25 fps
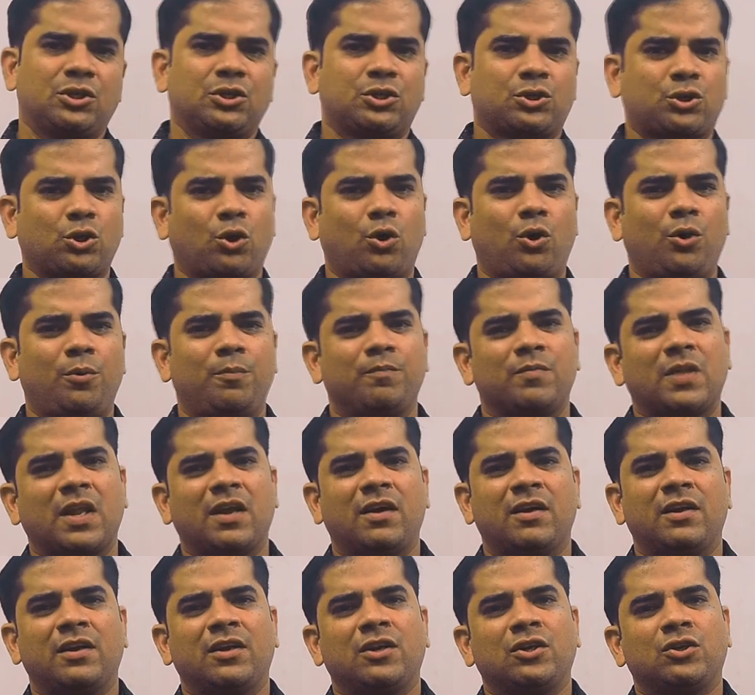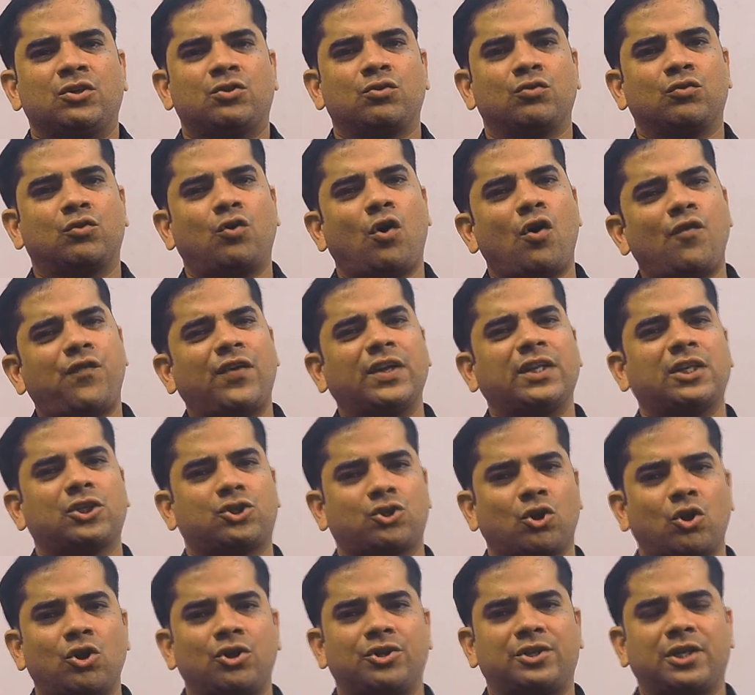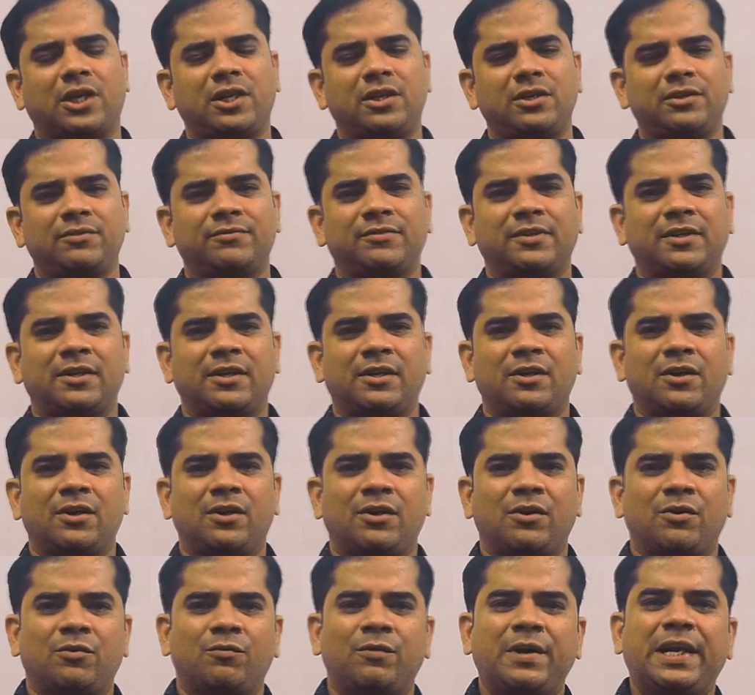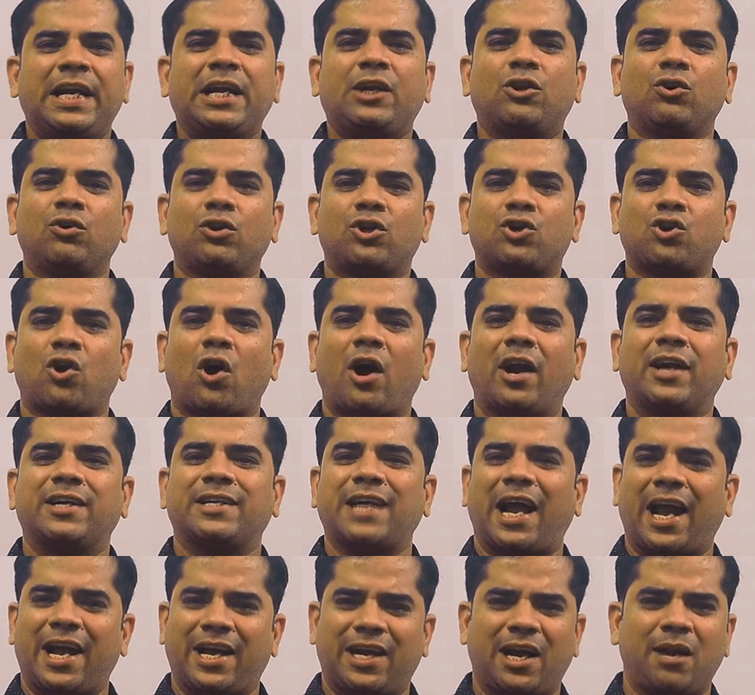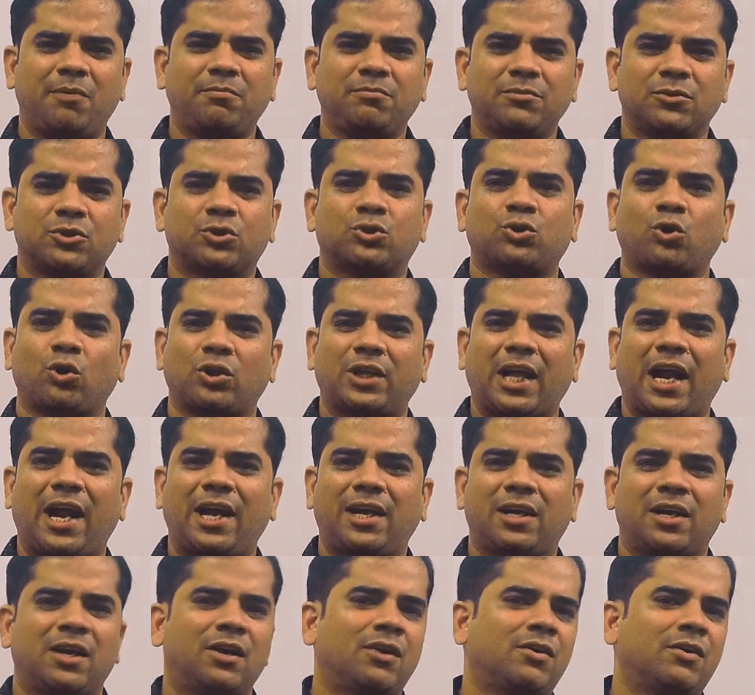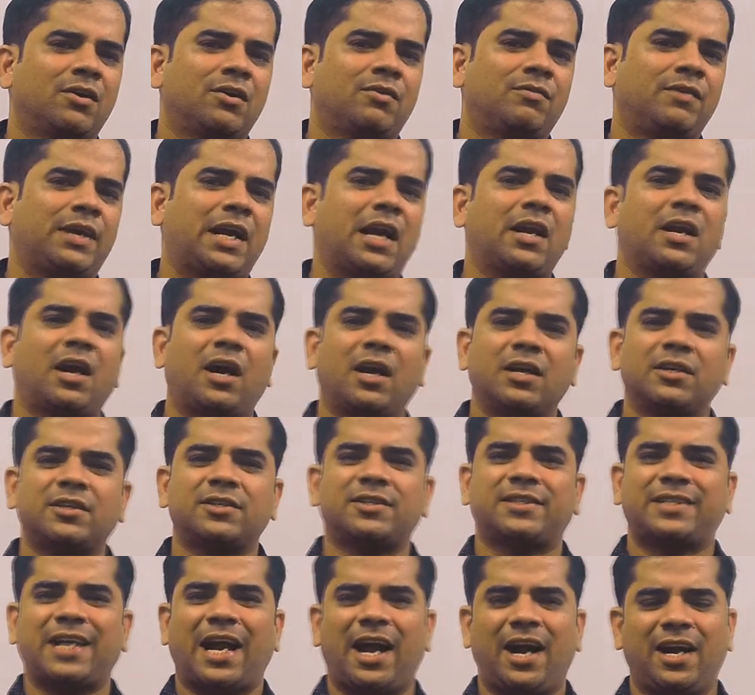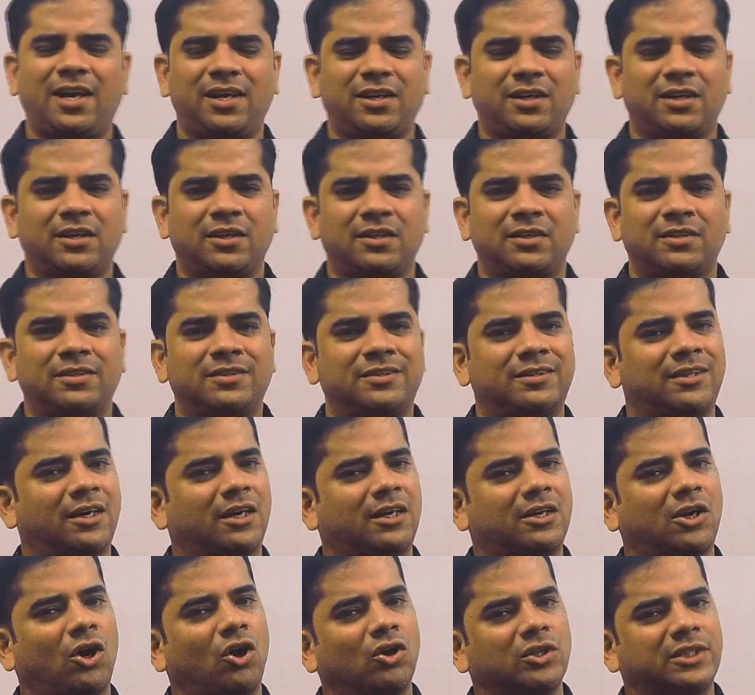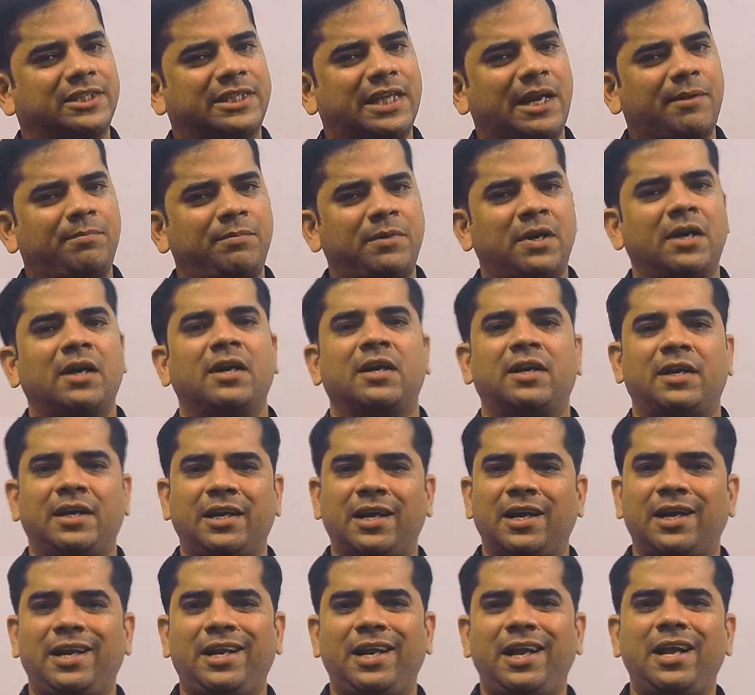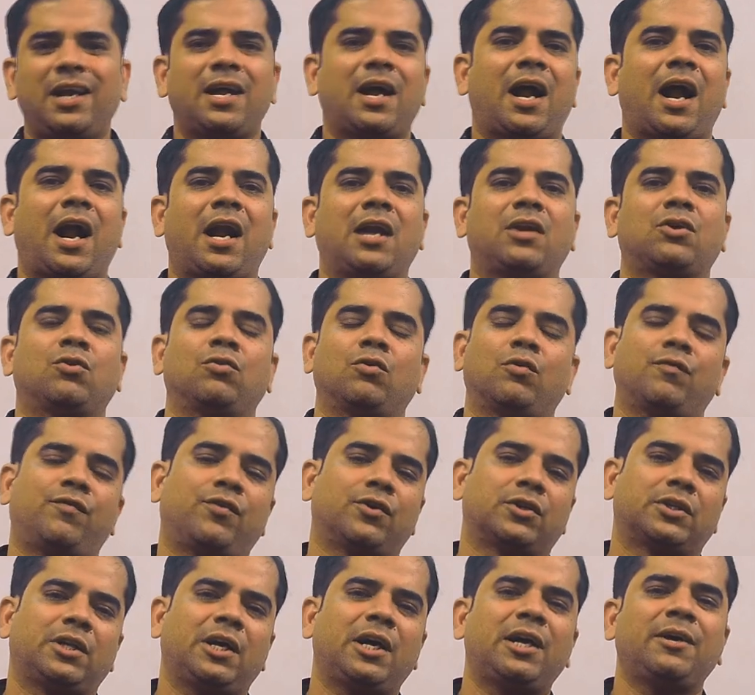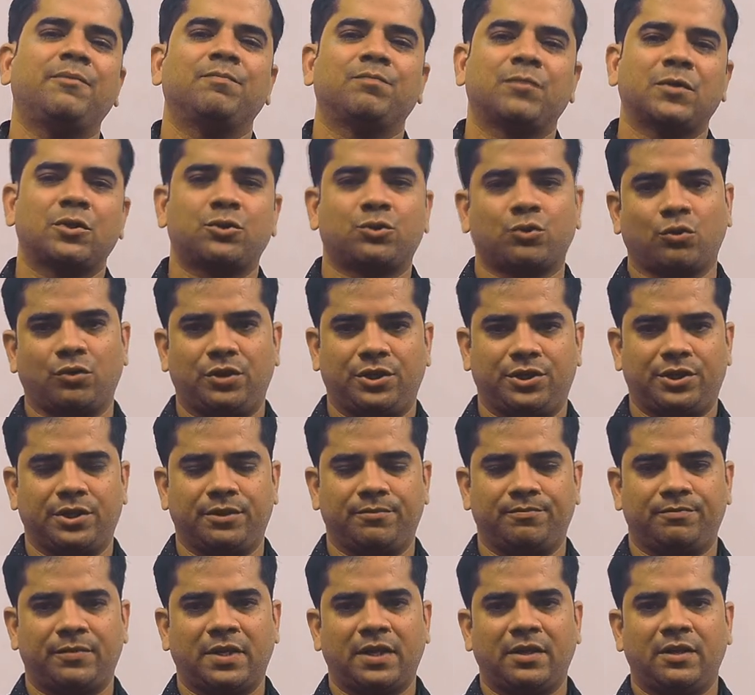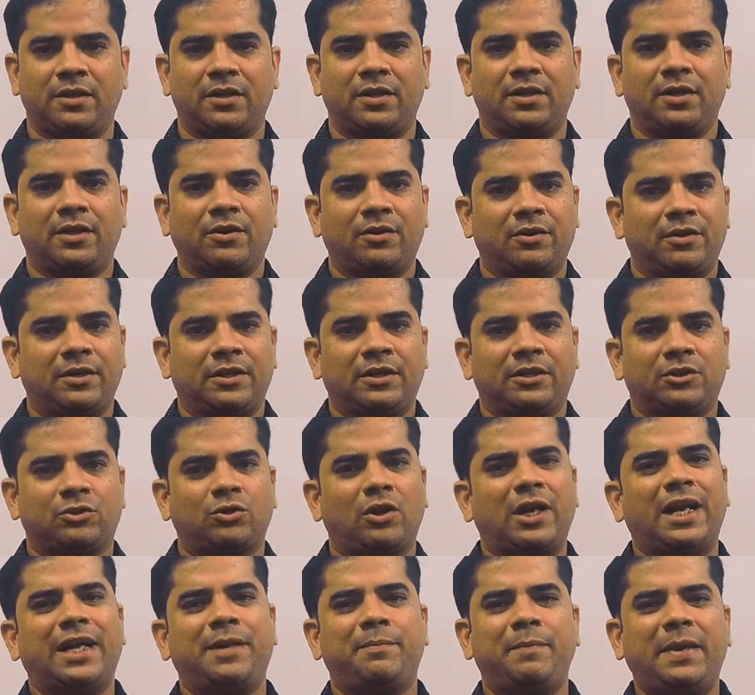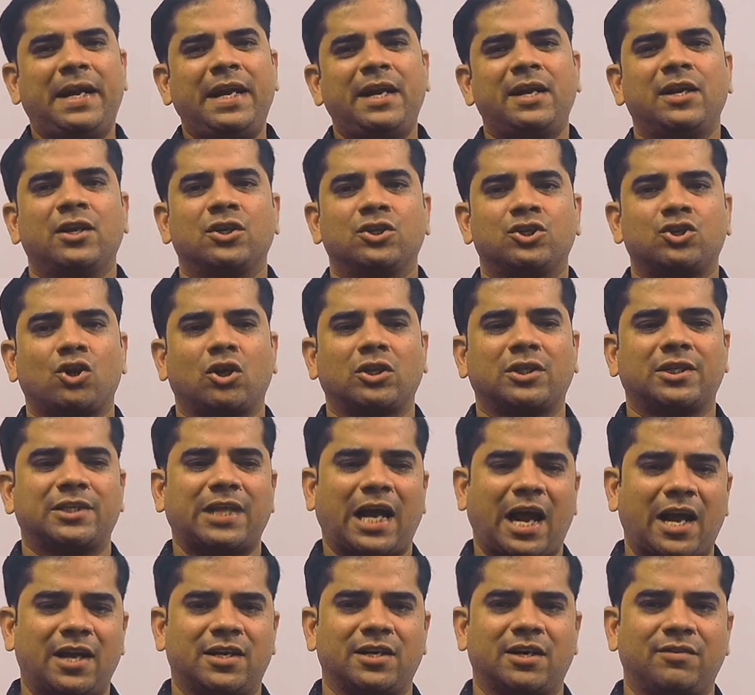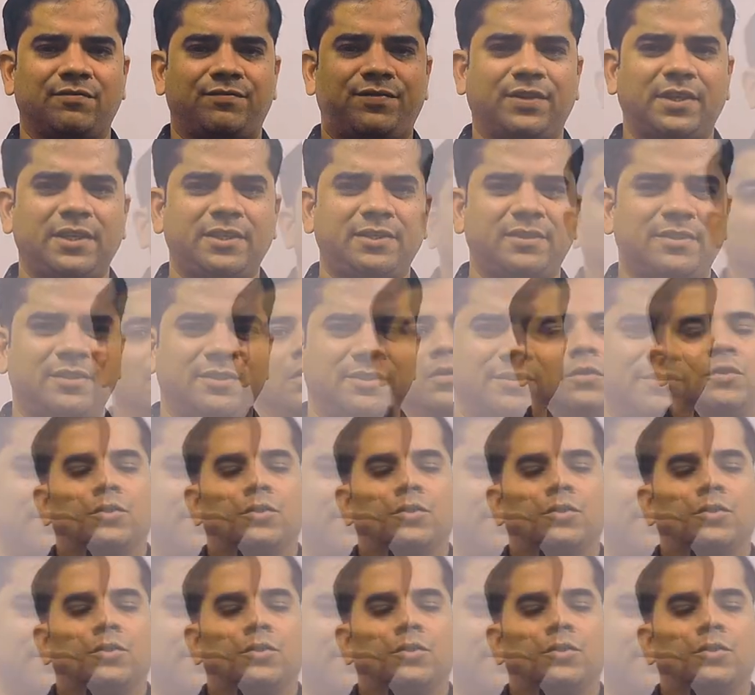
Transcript: So to go for the solution, we need to draw a diagram so that we can understand the concept clearly and go for the solution. So let me draw the diagram first.